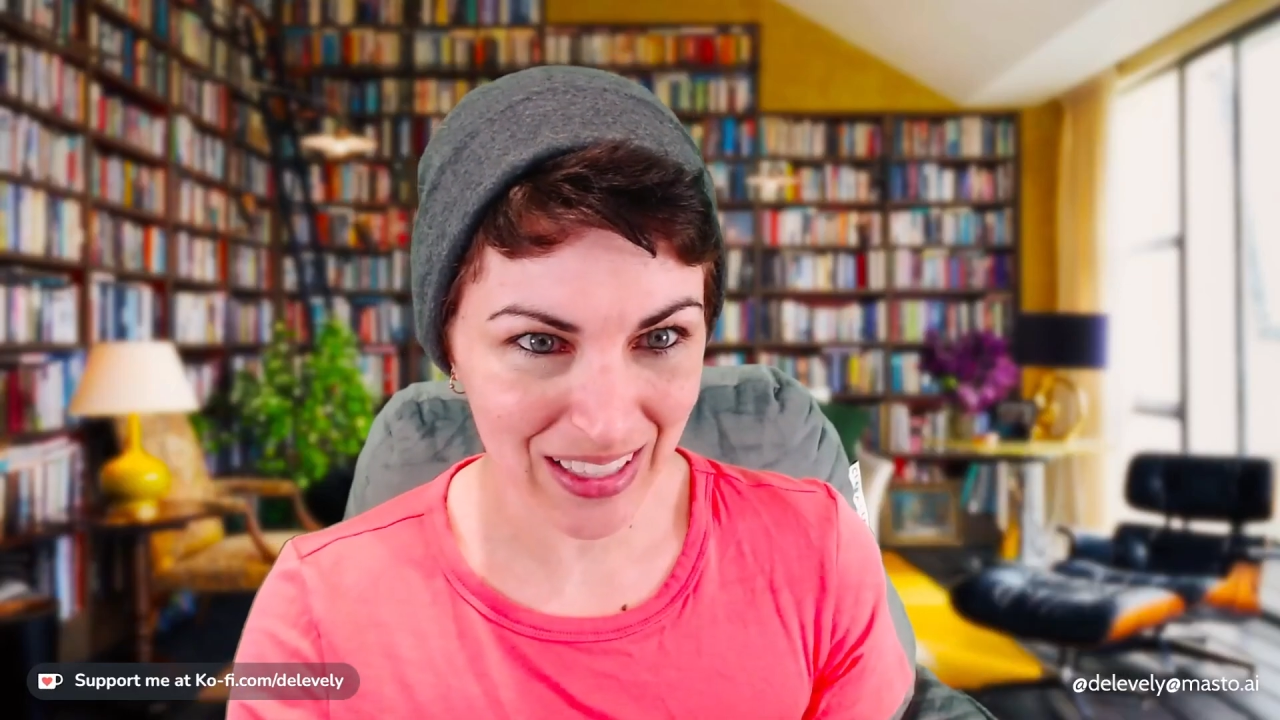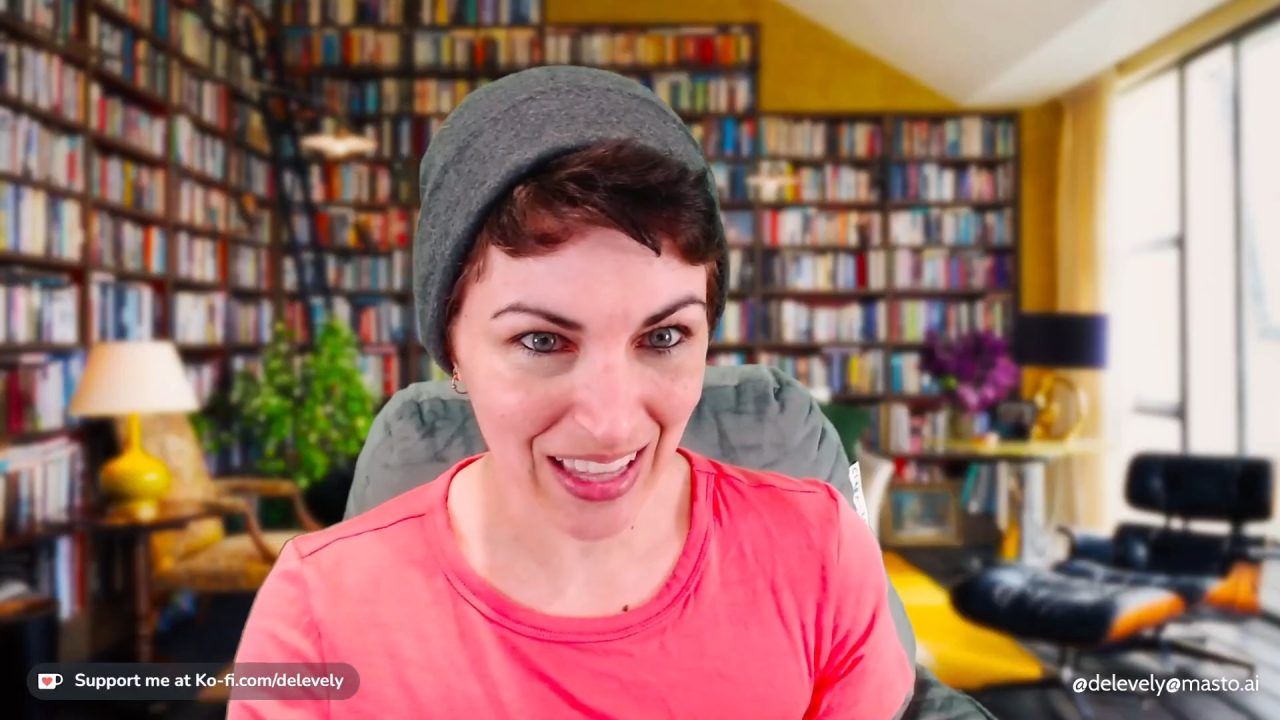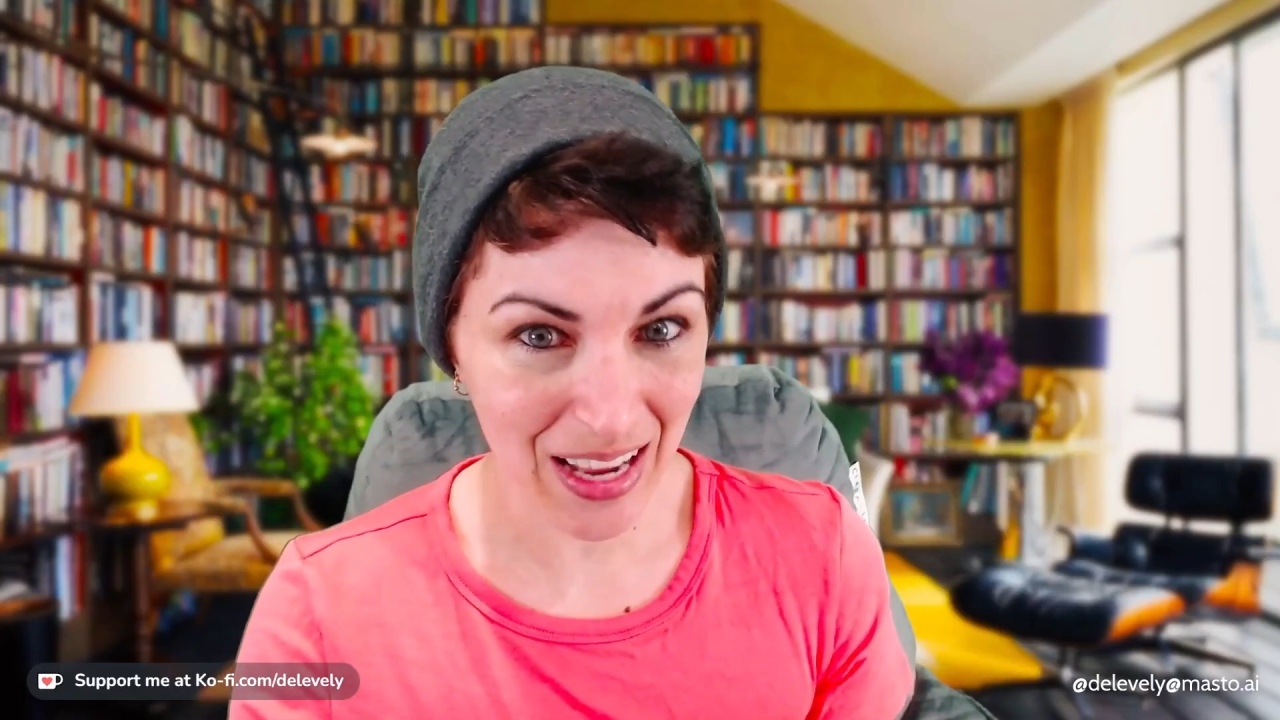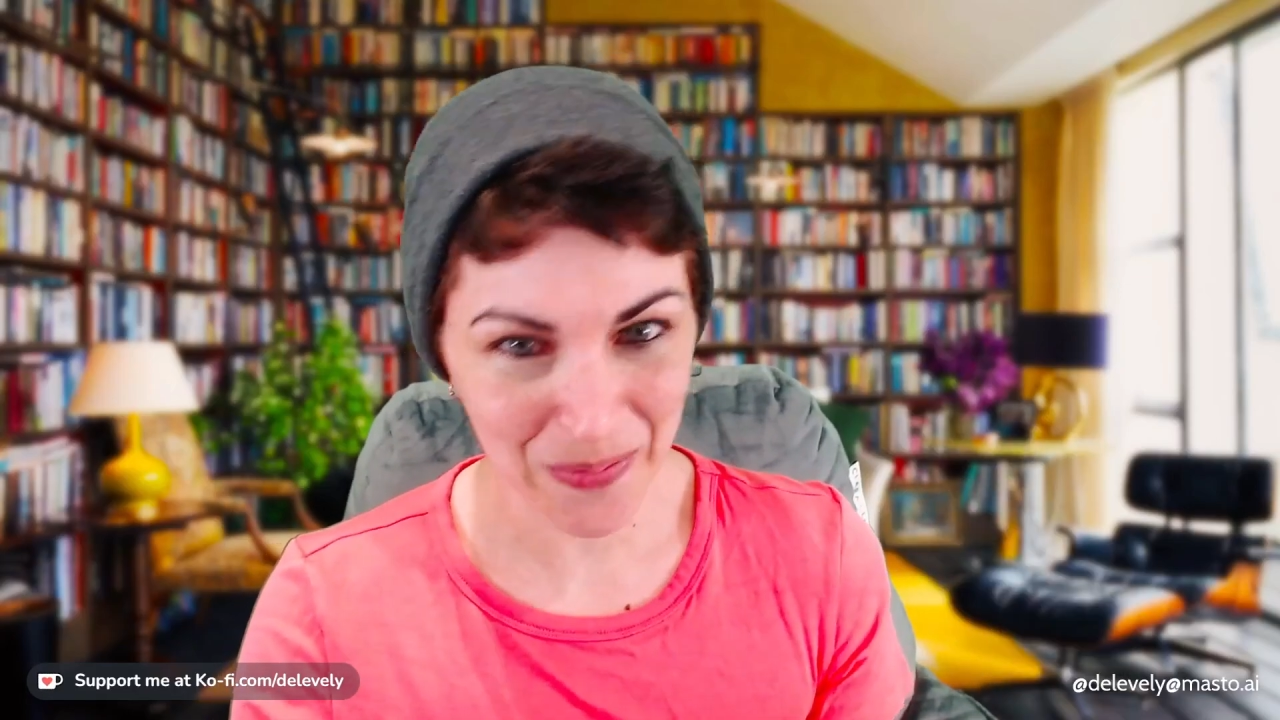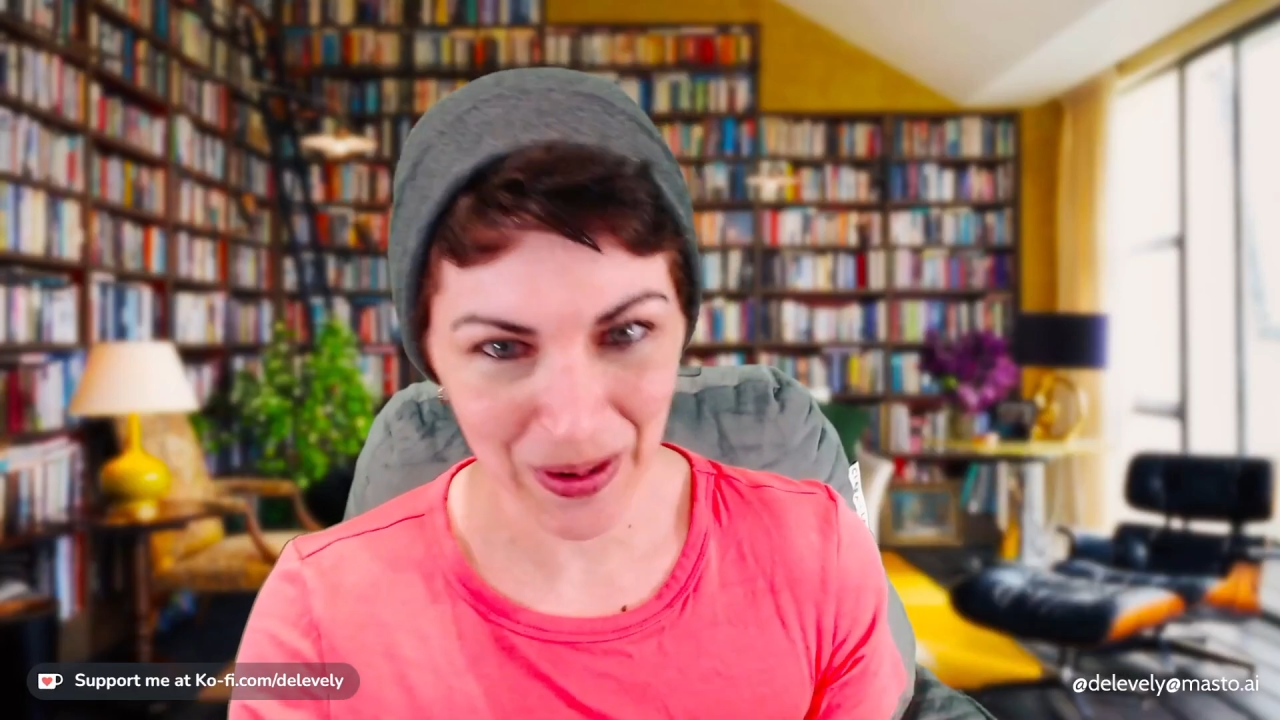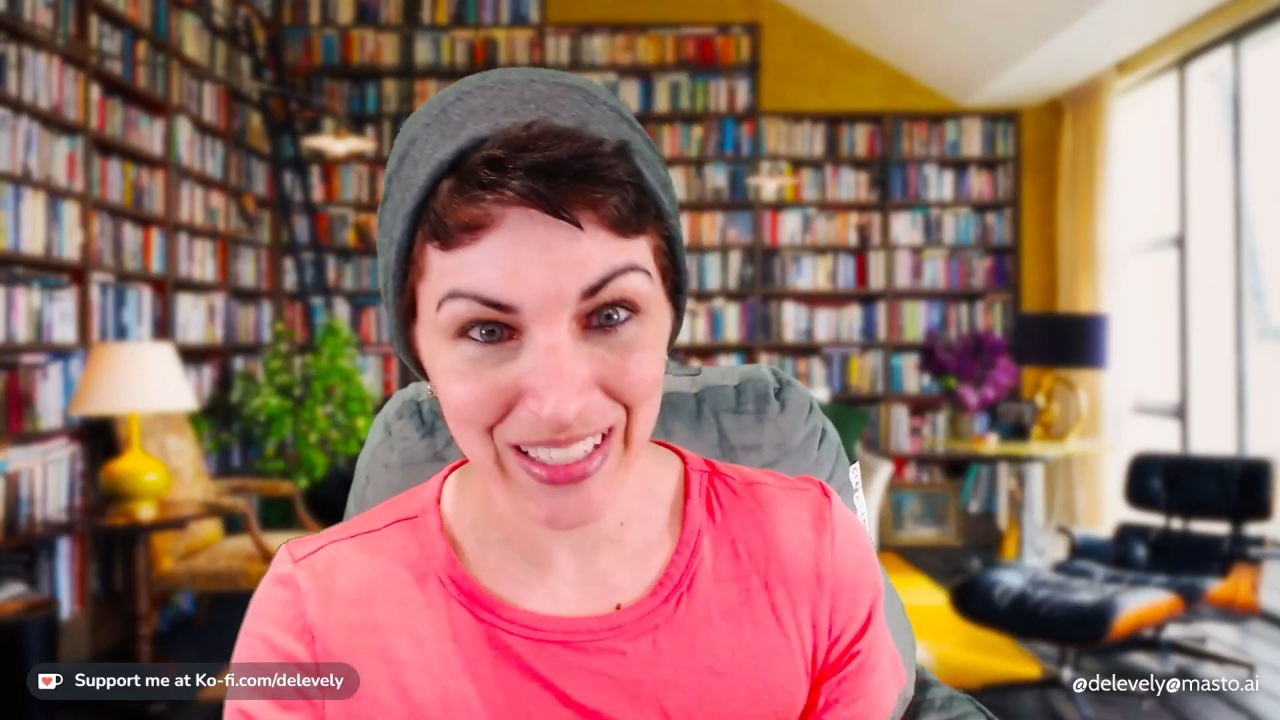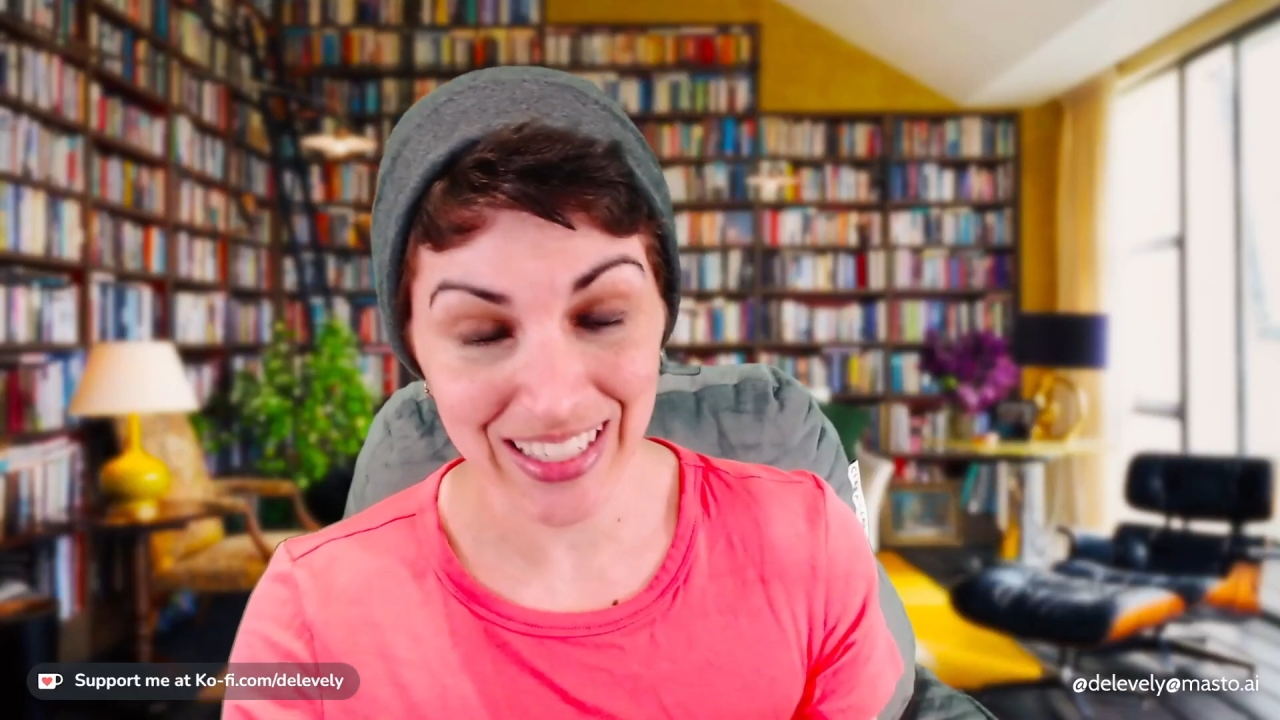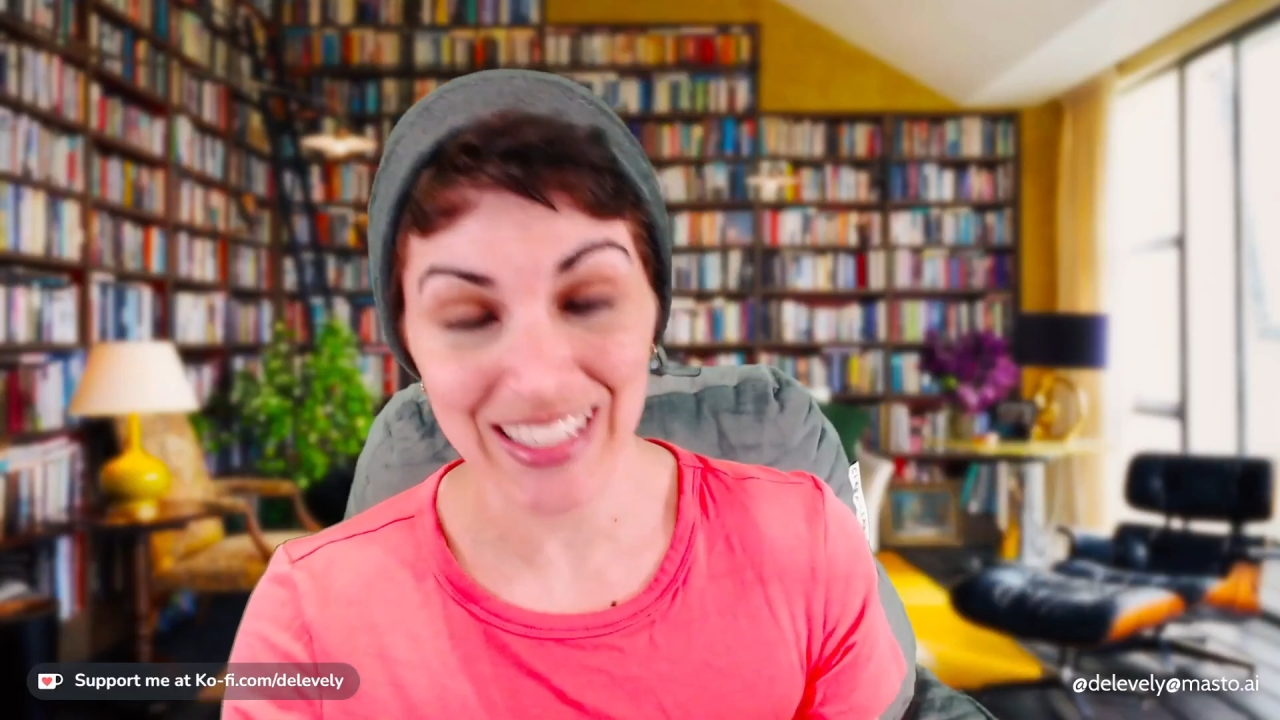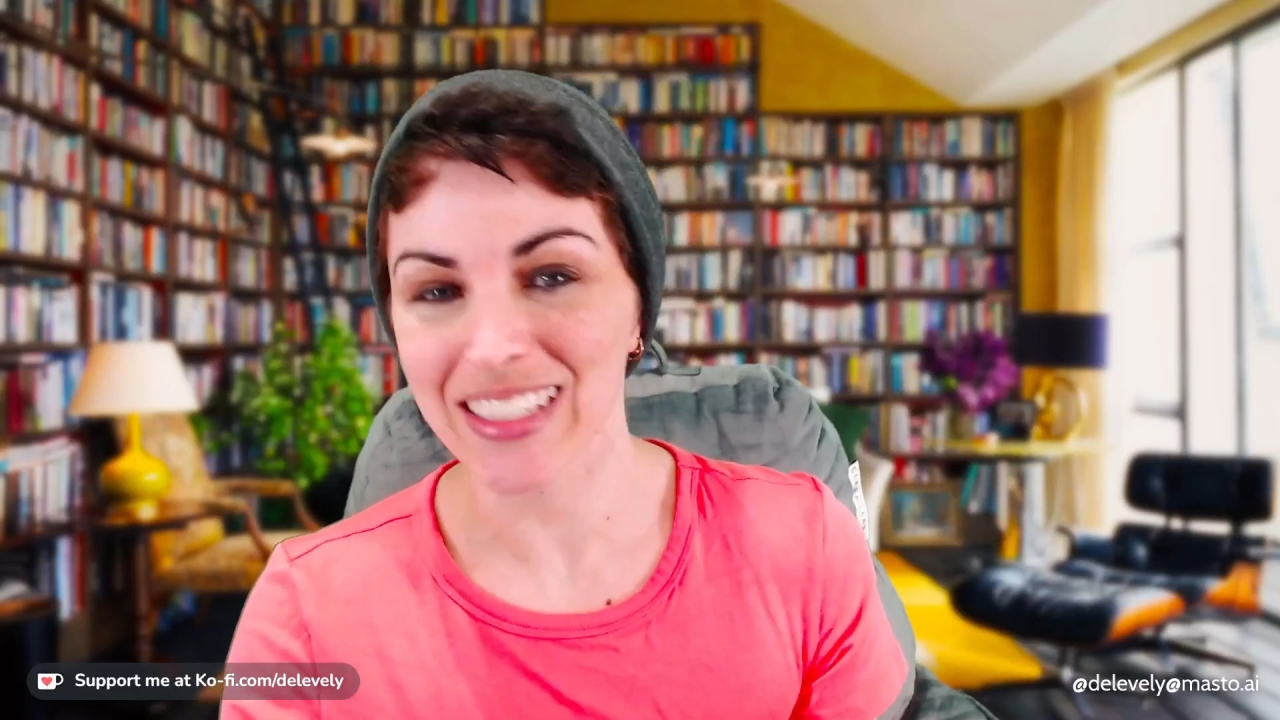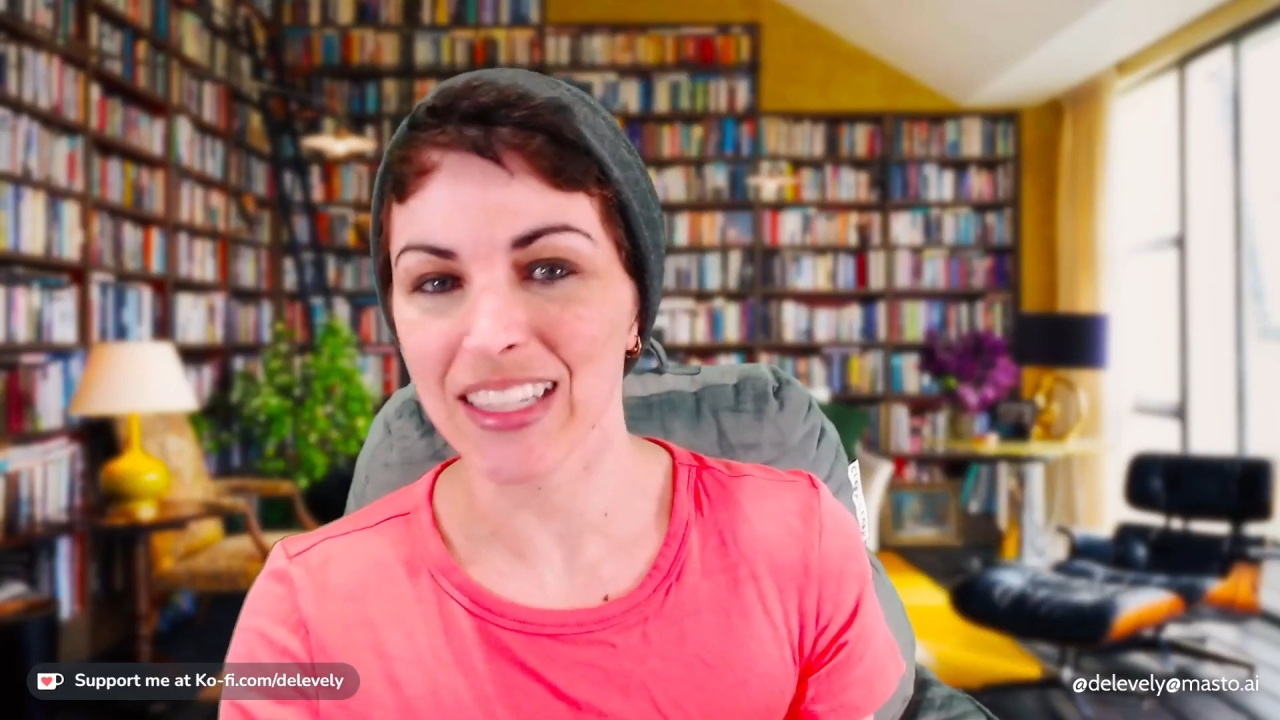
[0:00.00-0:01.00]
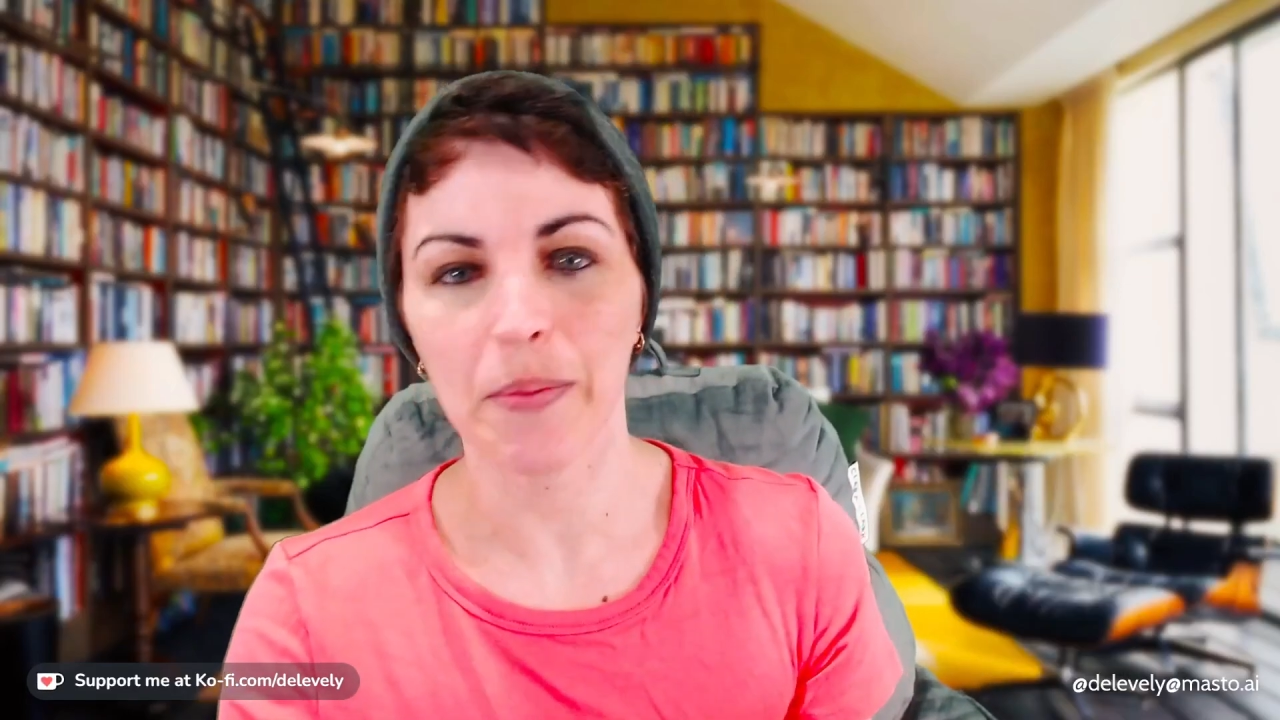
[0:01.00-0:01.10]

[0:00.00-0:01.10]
light pretty decently,